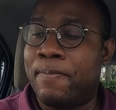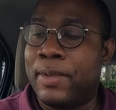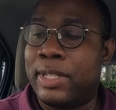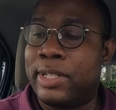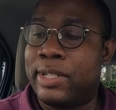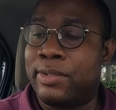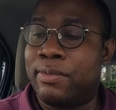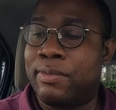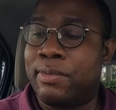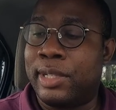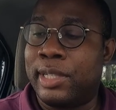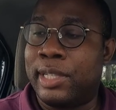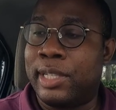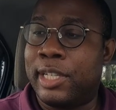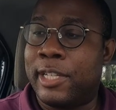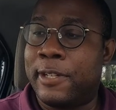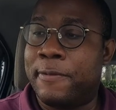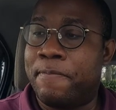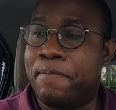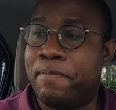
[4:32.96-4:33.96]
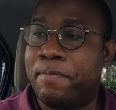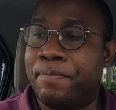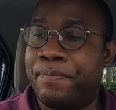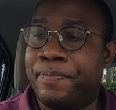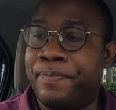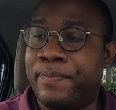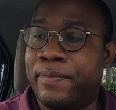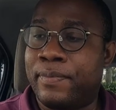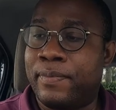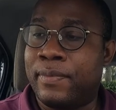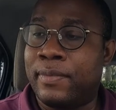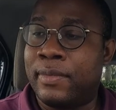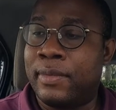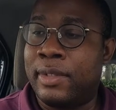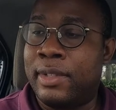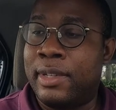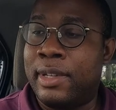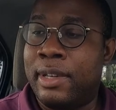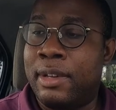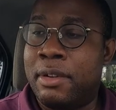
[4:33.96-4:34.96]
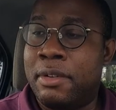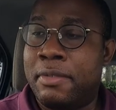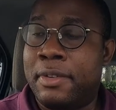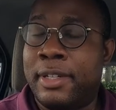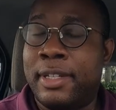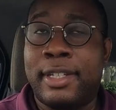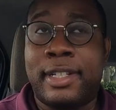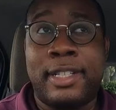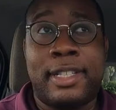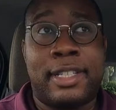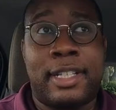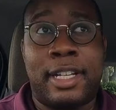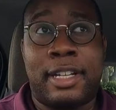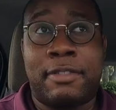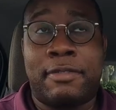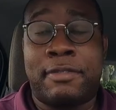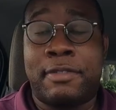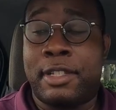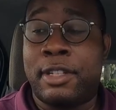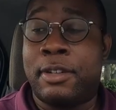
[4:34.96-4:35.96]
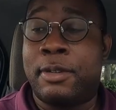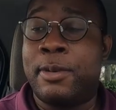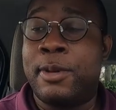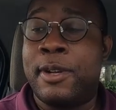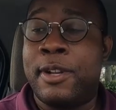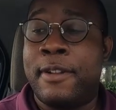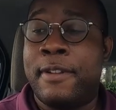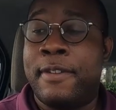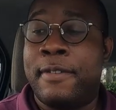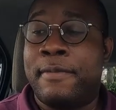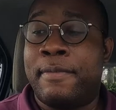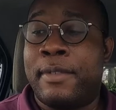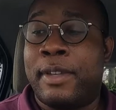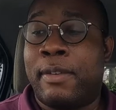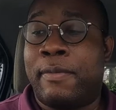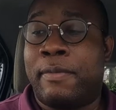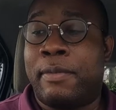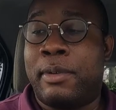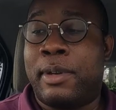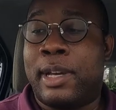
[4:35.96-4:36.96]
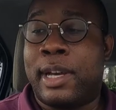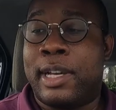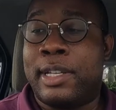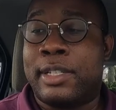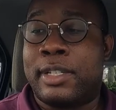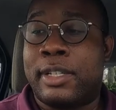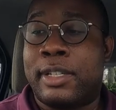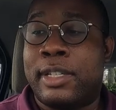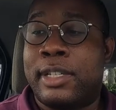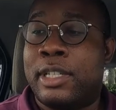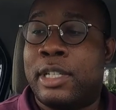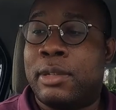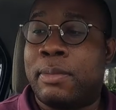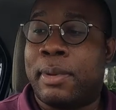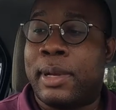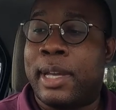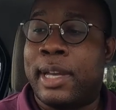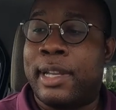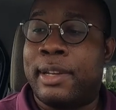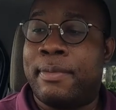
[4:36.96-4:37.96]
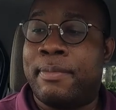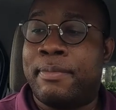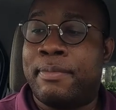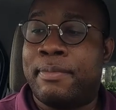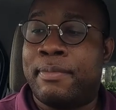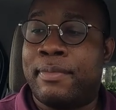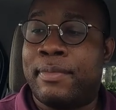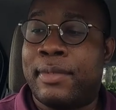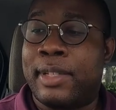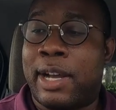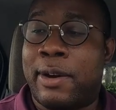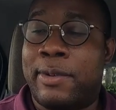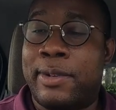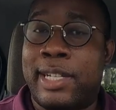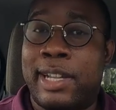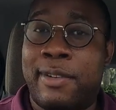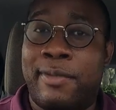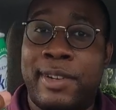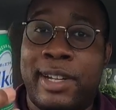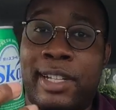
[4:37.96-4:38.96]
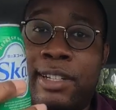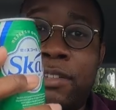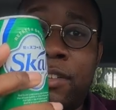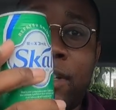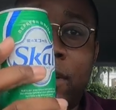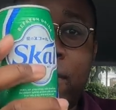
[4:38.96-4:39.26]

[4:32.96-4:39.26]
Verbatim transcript: This is really good, really good stuff. So if you guys are in Japan, I would definitely